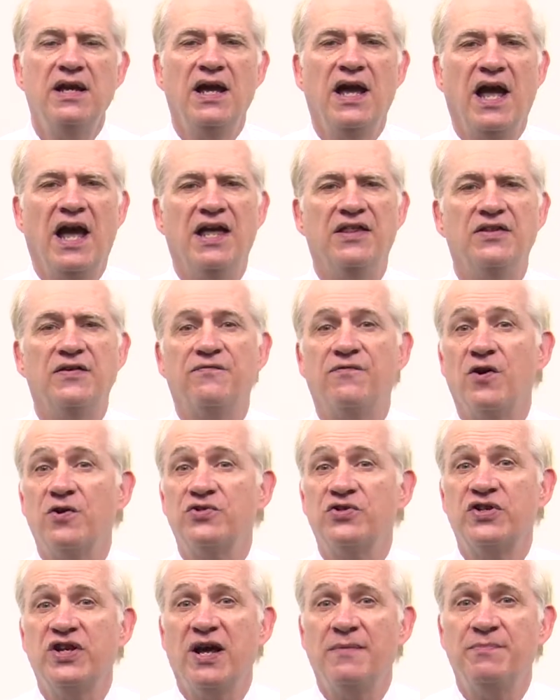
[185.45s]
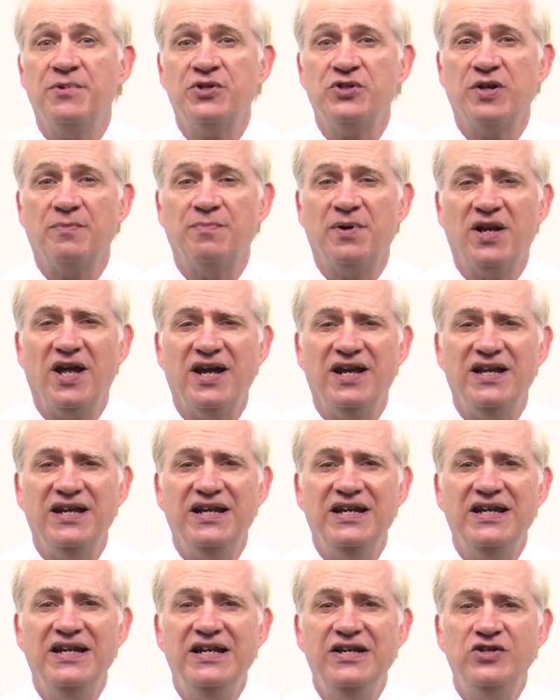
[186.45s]
And the first step is to play
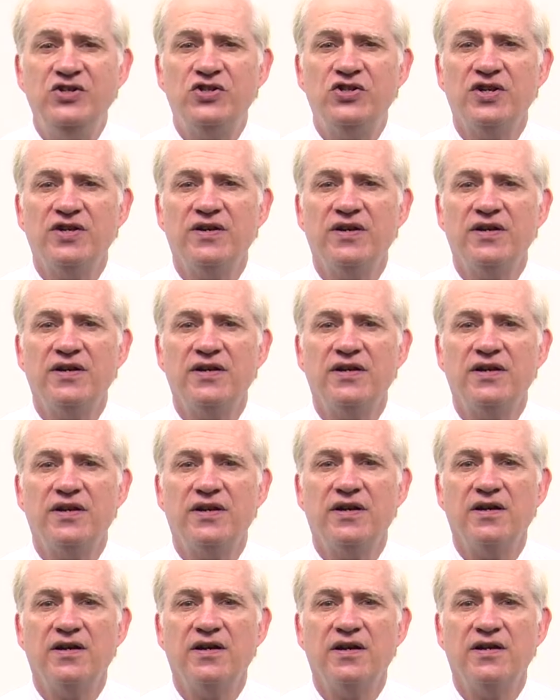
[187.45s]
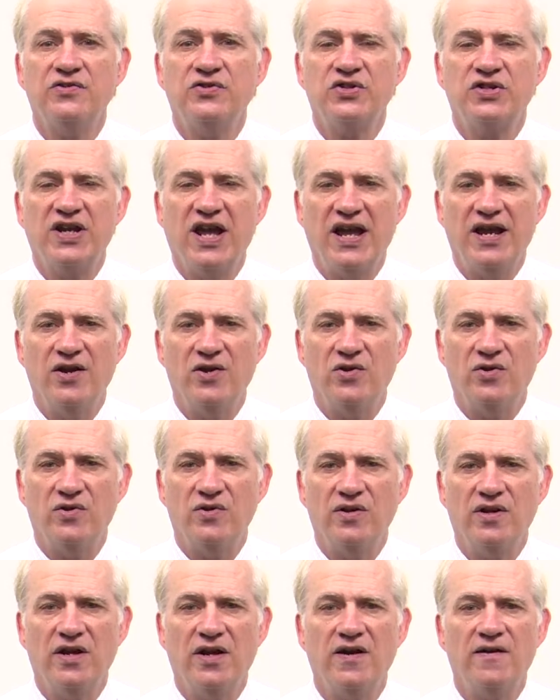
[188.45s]
each scale
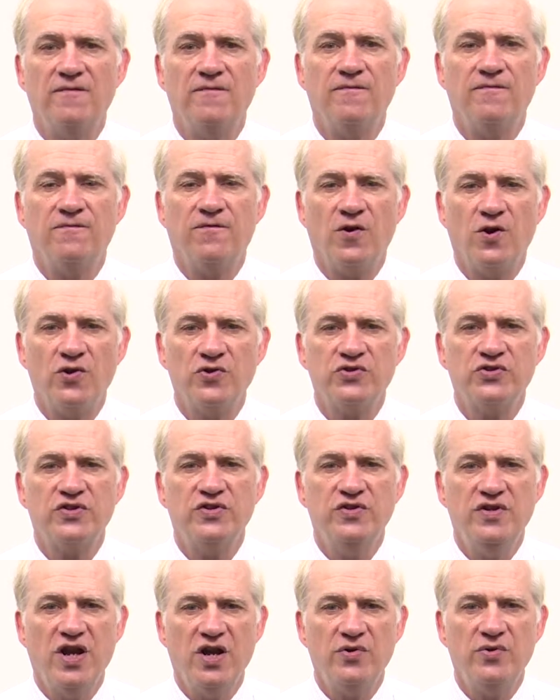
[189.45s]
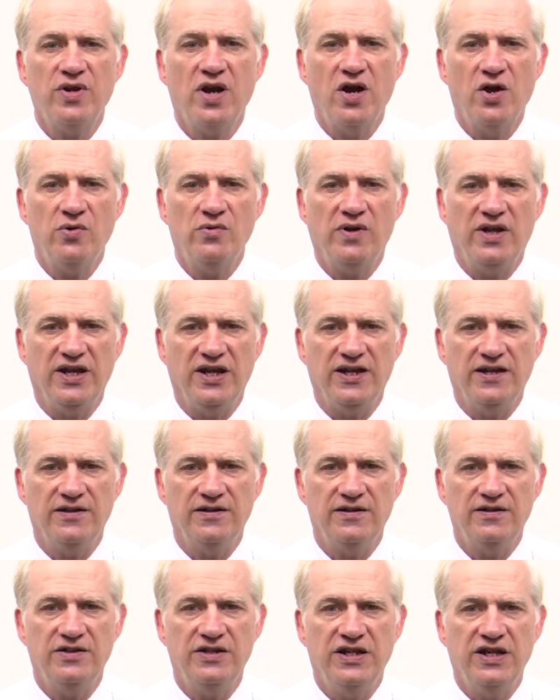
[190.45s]
first note only,
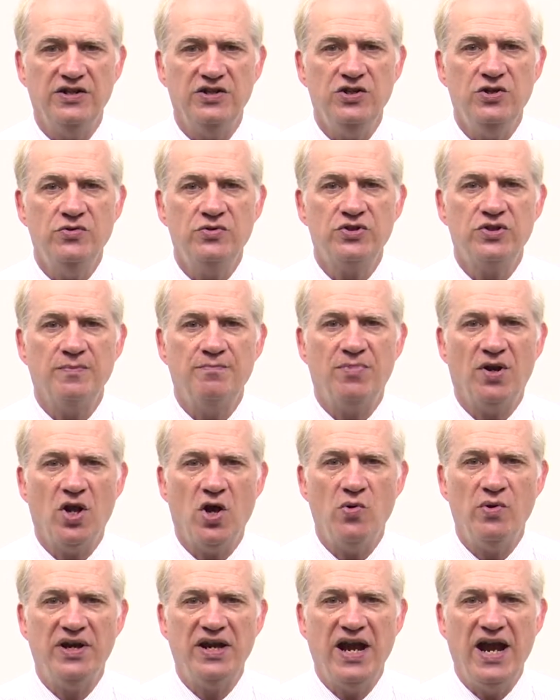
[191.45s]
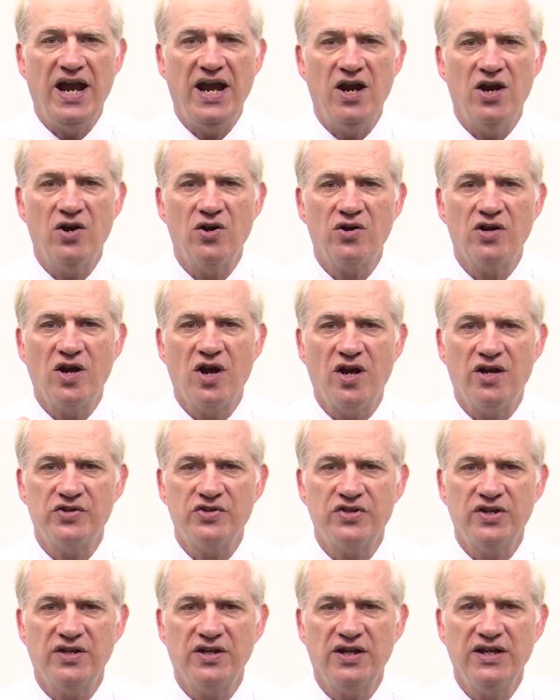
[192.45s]
to get used to blowing air
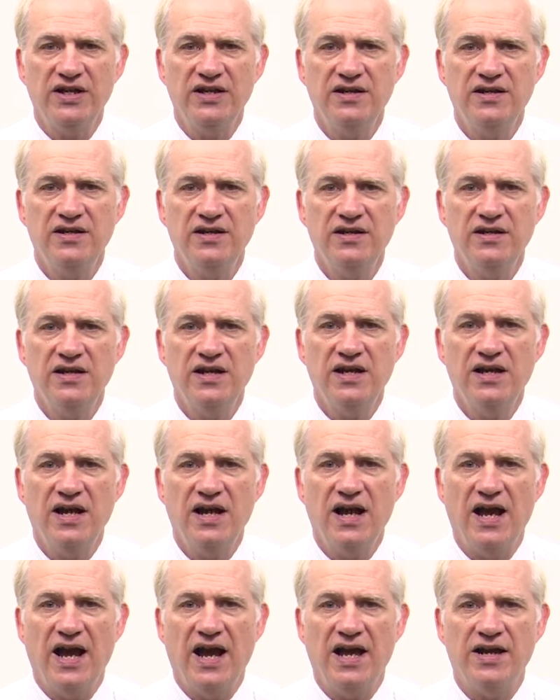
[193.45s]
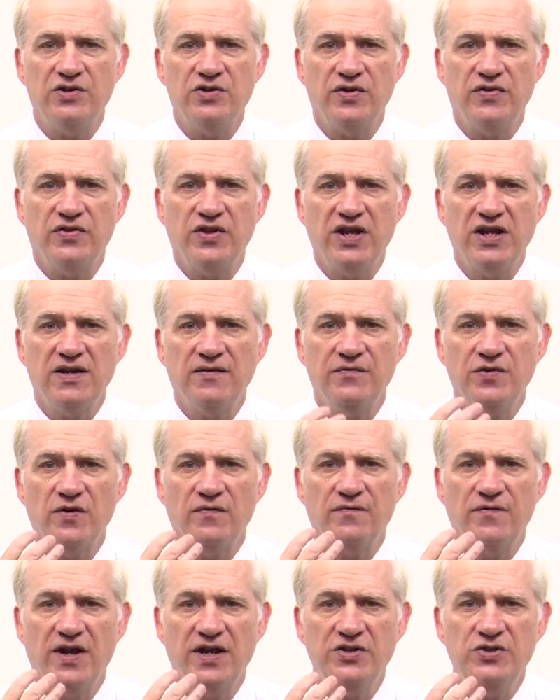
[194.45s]
constantly and to think of your
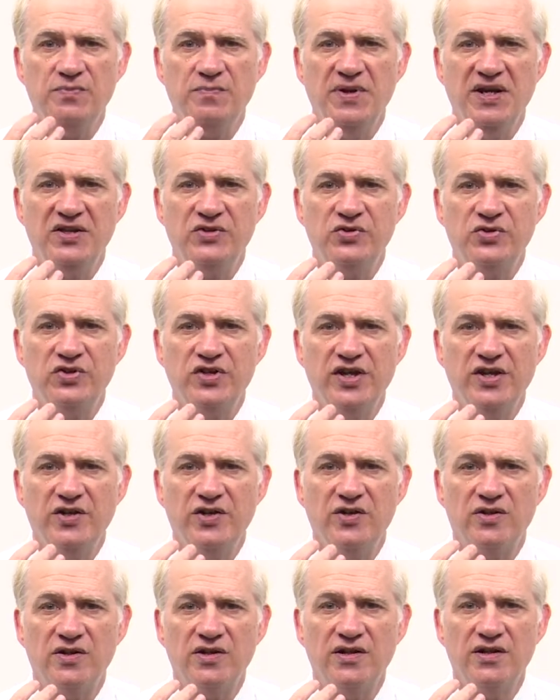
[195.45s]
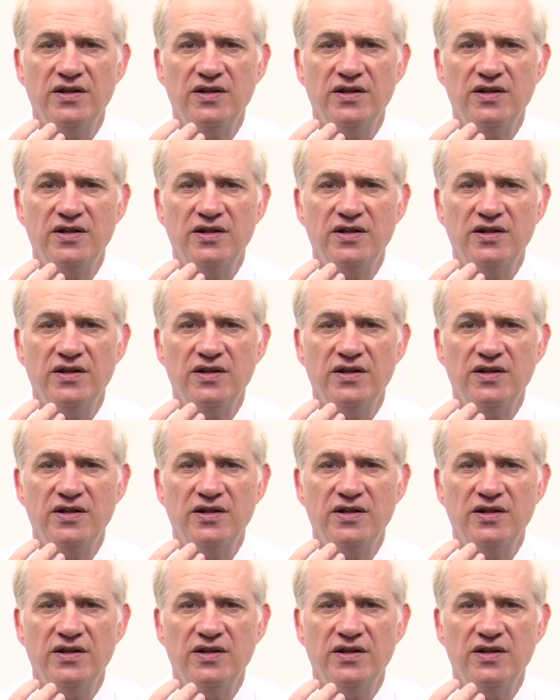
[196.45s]
face being still.